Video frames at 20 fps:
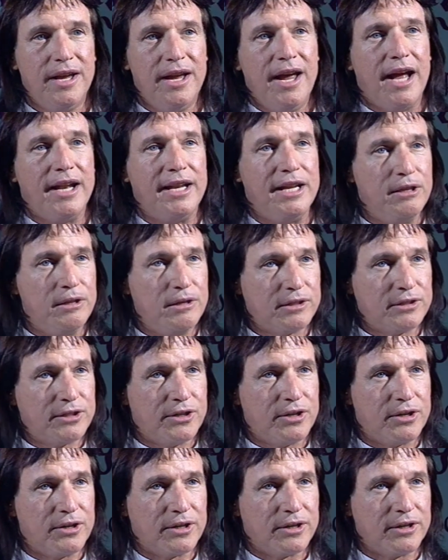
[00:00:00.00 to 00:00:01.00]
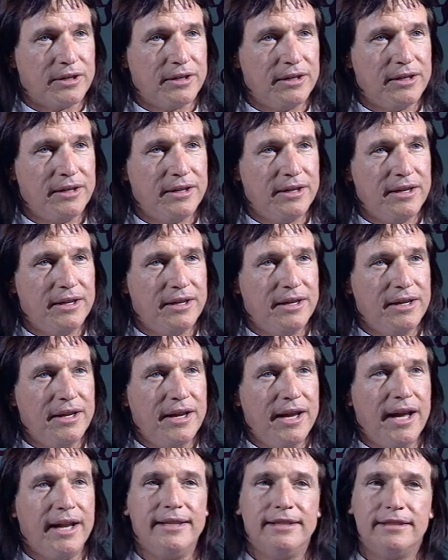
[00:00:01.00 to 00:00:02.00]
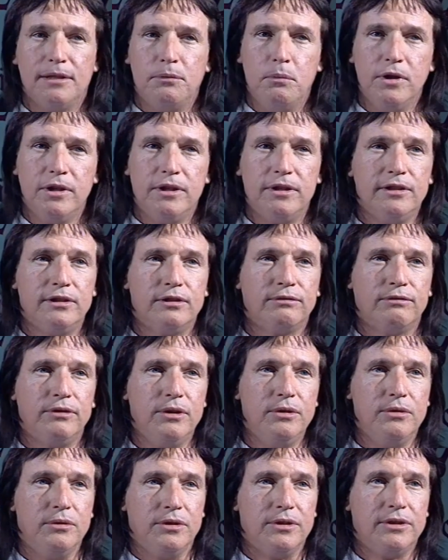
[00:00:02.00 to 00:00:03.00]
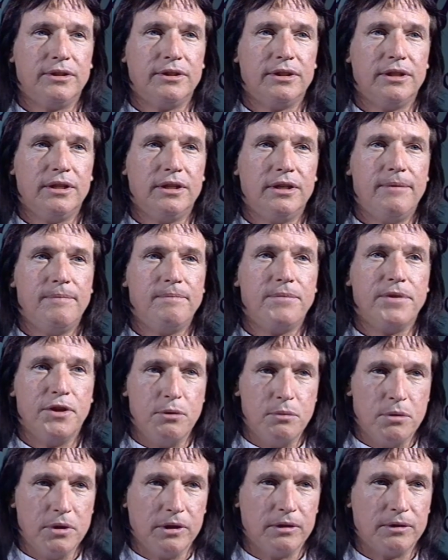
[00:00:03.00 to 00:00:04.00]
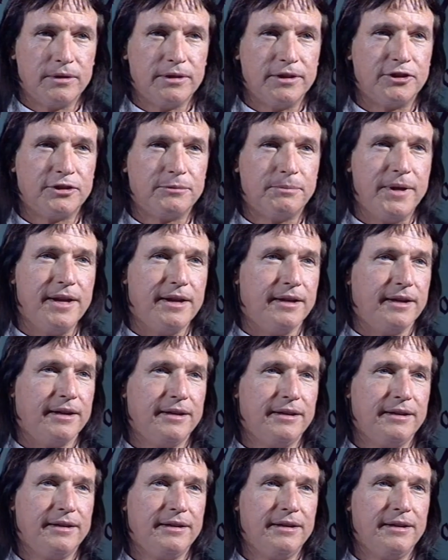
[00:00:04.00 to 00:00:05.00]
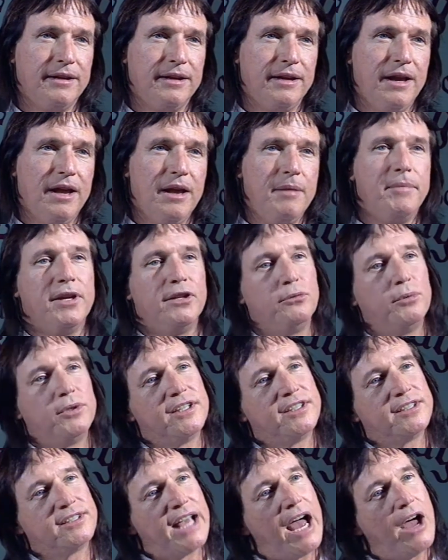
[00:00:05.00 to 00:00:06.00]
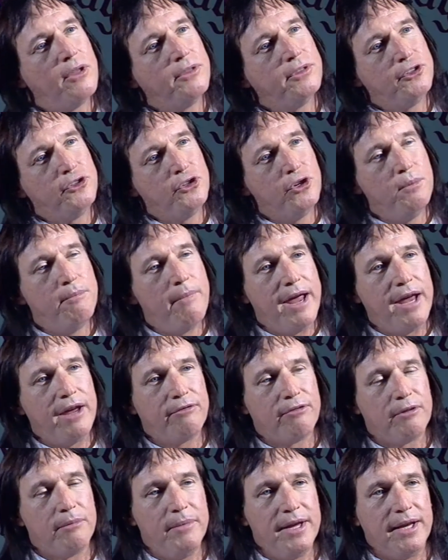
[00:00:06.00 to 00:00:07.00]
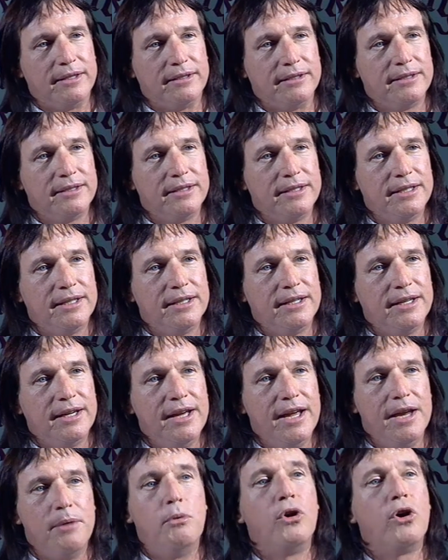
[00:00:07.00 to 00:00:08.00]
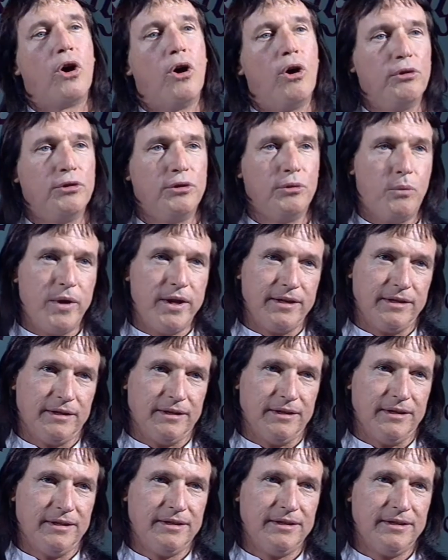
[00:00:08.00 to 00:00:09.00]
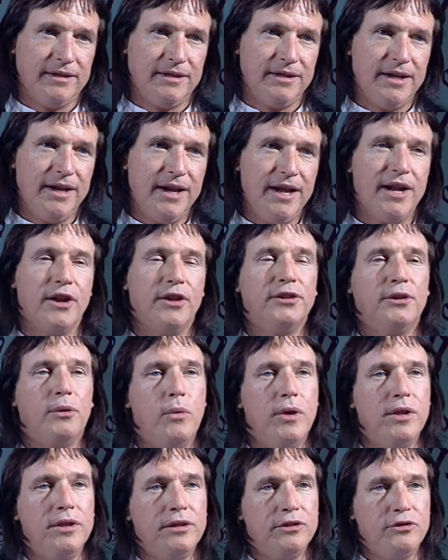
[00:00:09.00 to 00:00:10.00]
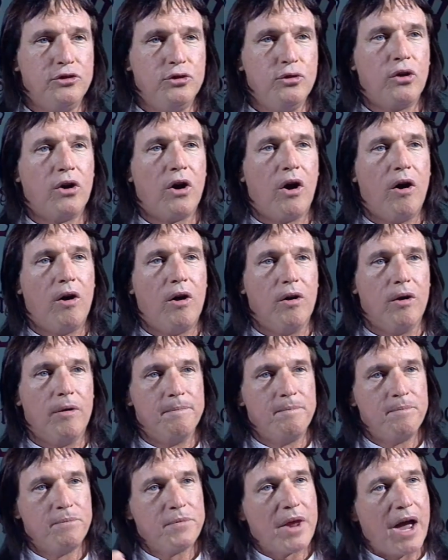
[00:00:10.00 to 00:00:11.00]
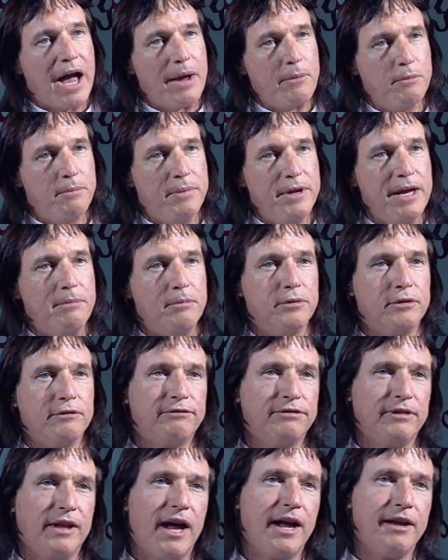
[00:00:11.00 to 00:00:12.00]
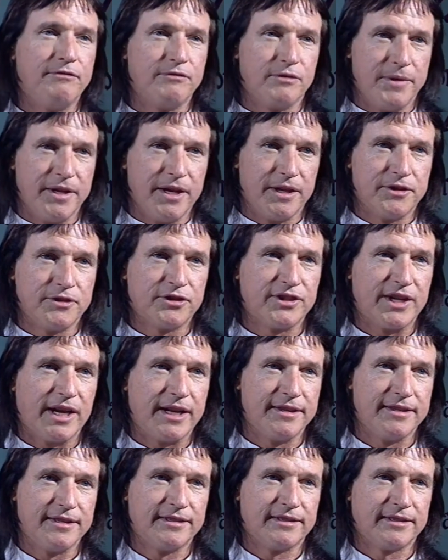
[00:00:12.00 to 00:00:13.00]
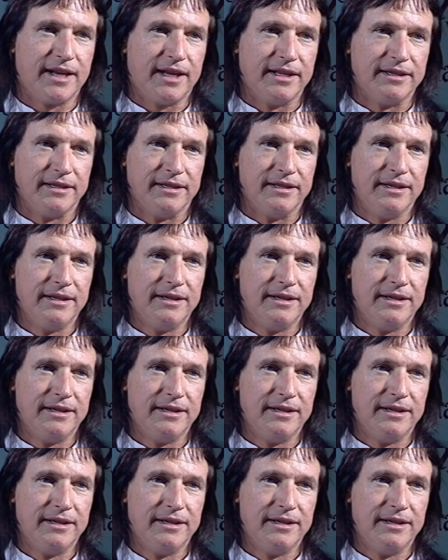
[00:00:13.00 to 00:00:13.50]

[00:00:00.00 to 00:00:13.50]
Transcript: And he looked at her, and he said, "With this flute, you will learn to speak. Because with the sound that you make from it, it will call the wind. And on the wind that you call, I will be able to fly from the other side of the sun,